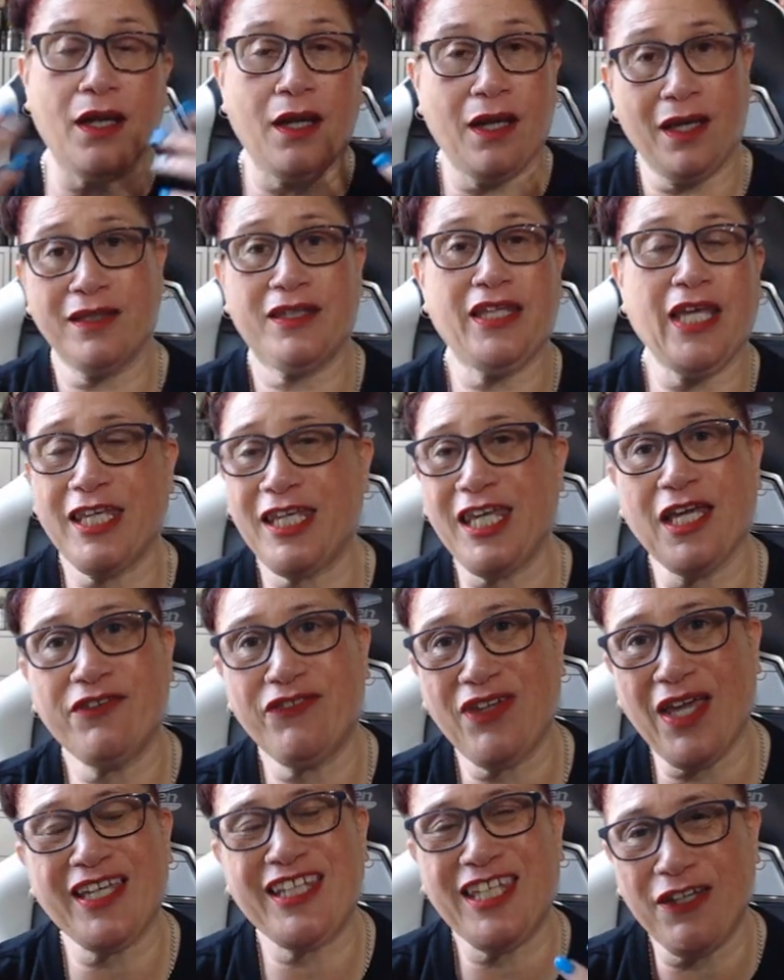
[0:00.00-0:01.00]

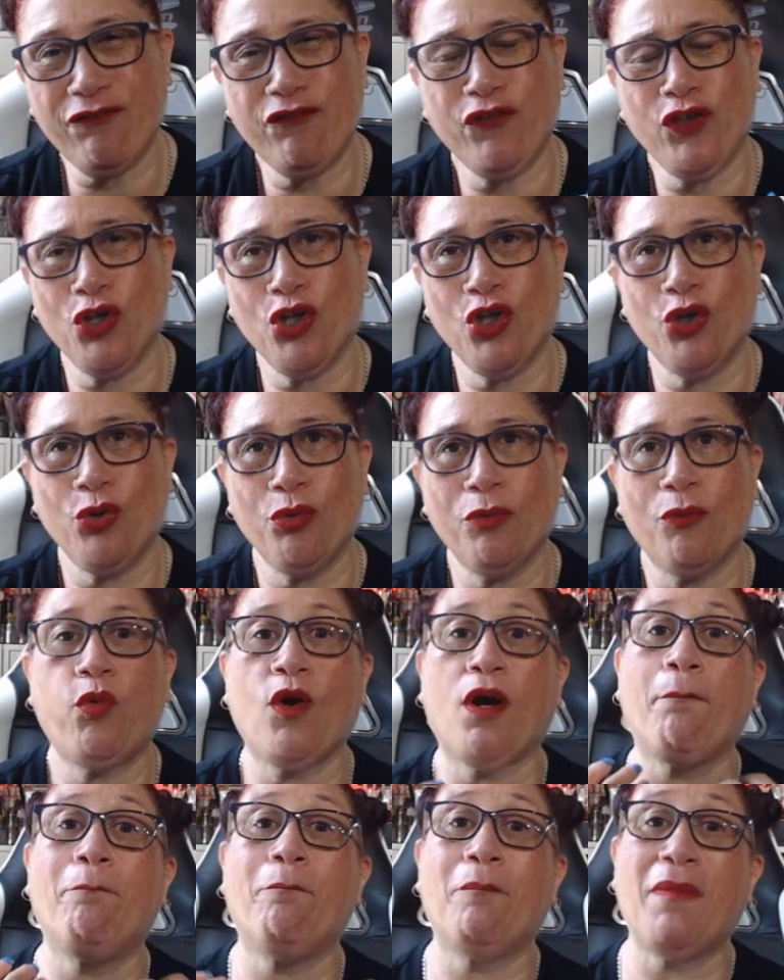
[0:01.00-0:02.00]
I give you
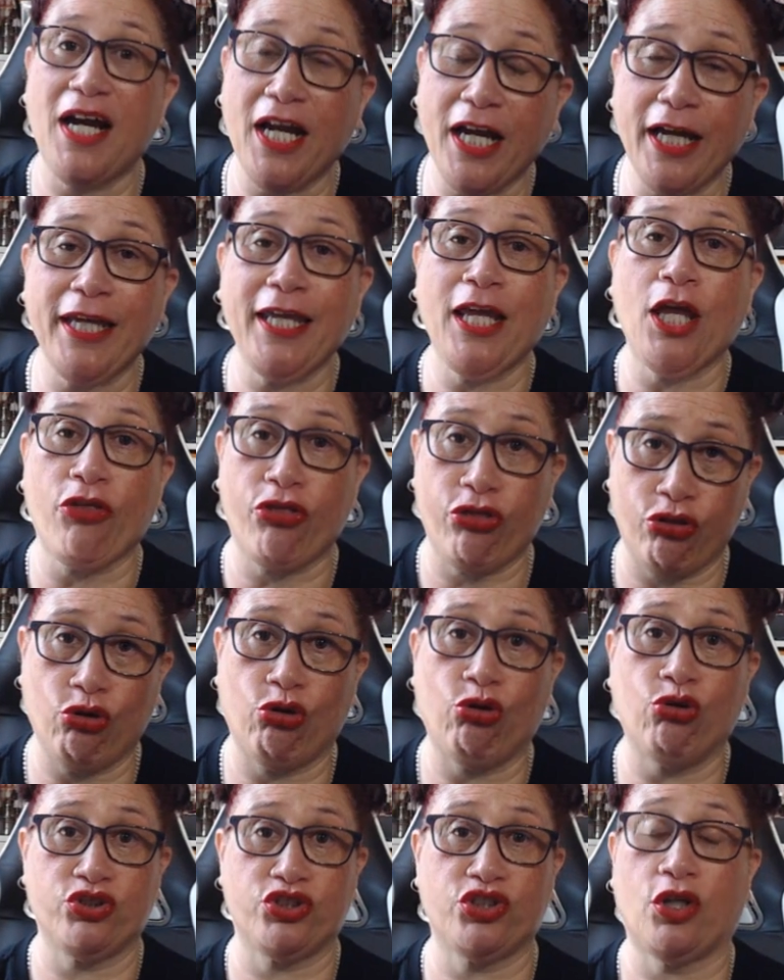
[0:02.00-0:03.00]
what my
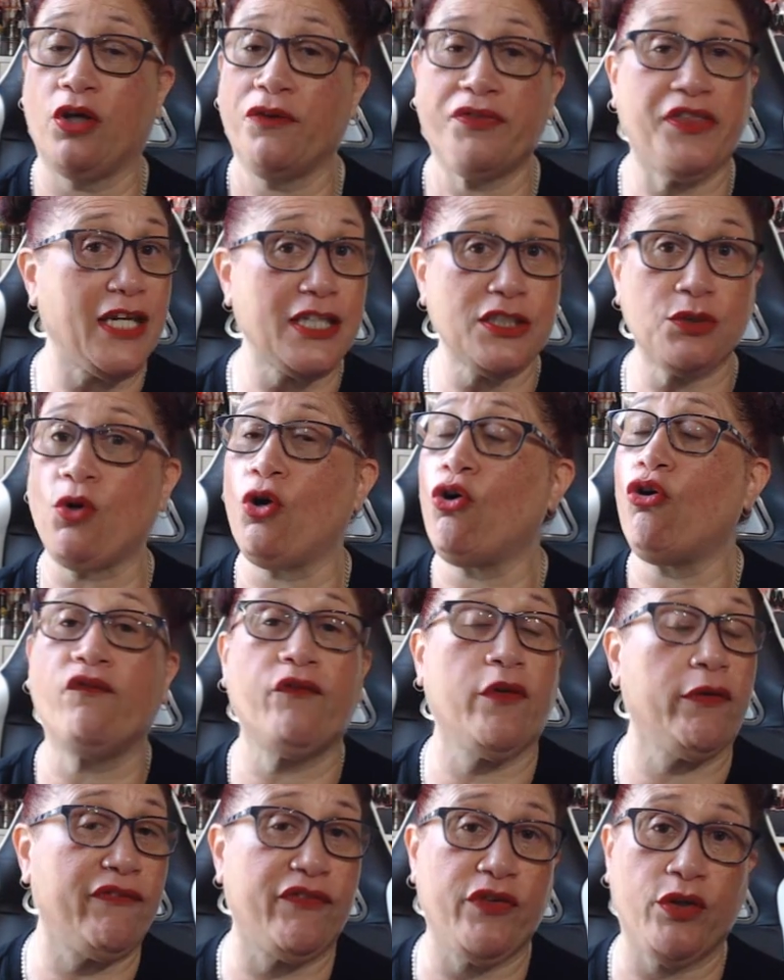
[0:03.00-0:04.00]
thoughts are. That's what all
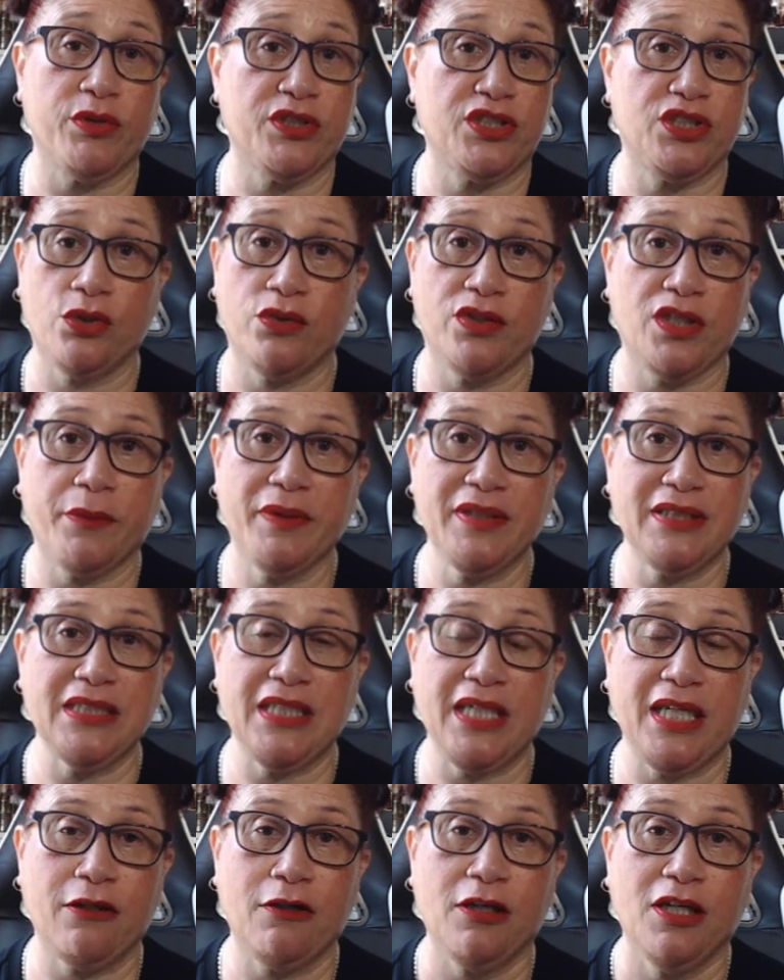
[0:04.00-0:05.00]
reviewers do, though, isn't
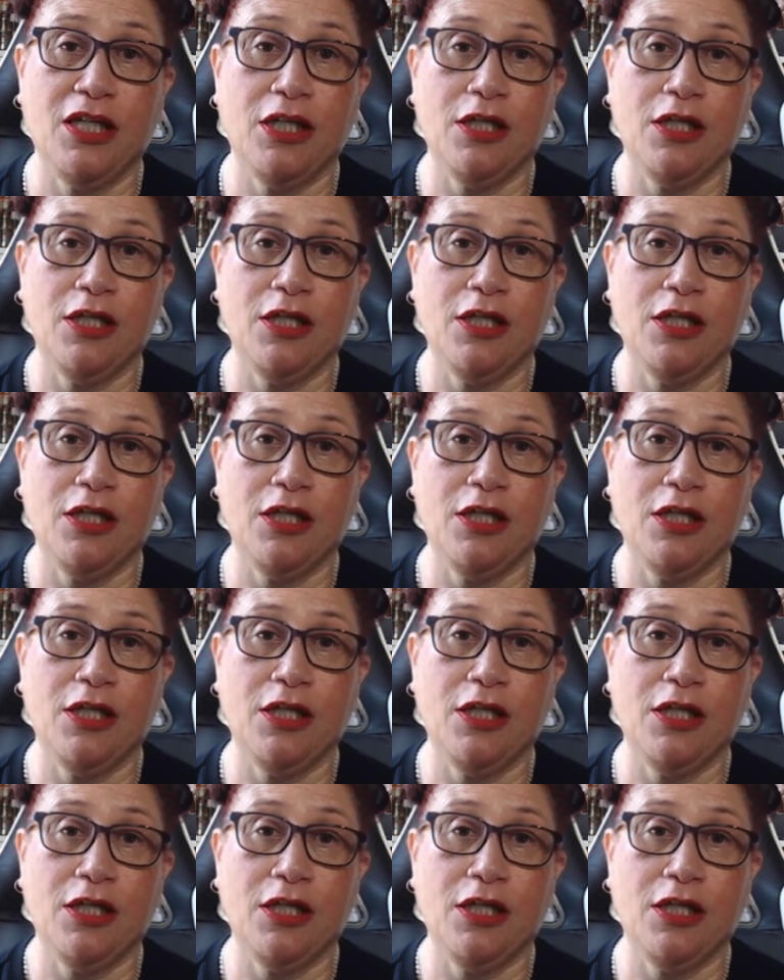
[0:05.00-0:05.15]
it?